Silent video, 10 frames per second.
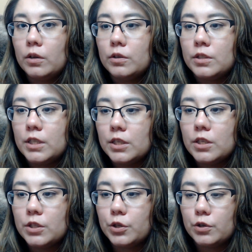
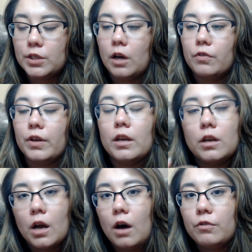distance yourself
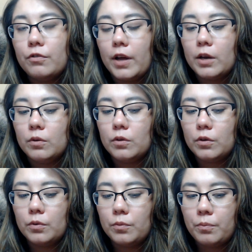enough and
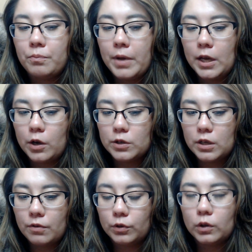make
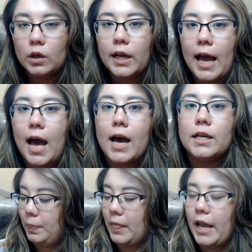yourself look
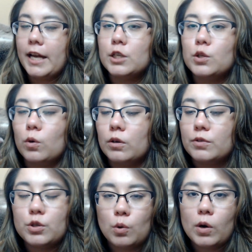at any sort of
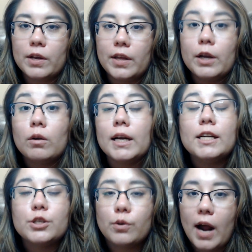story that you're
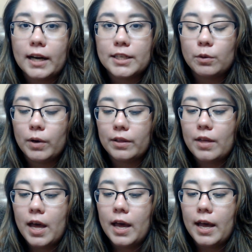interacting with
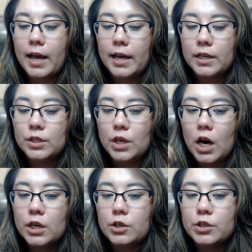and
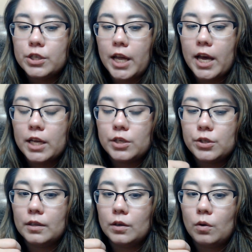
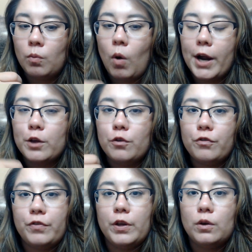understand why you
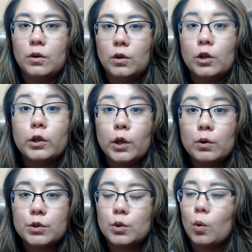feel
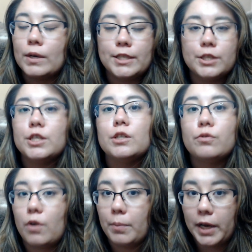close or distant
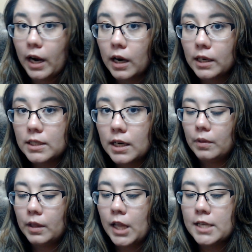from a character.
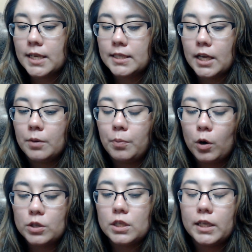As I said,
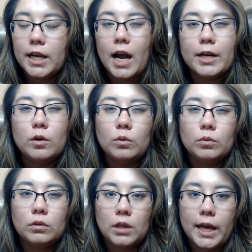personally, I
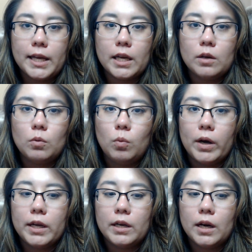don't like it
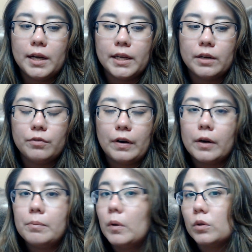when I get a
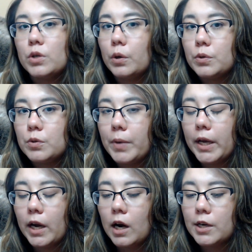very milquetoast main
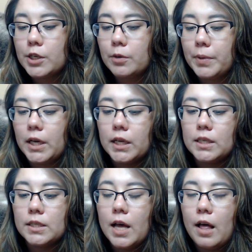character
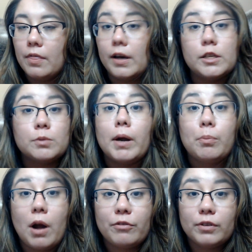because that is my
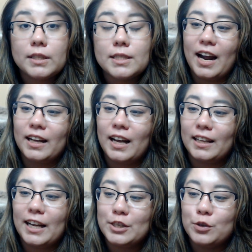preference. I
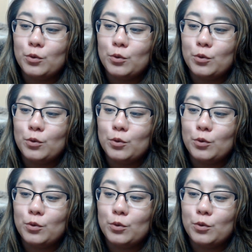like to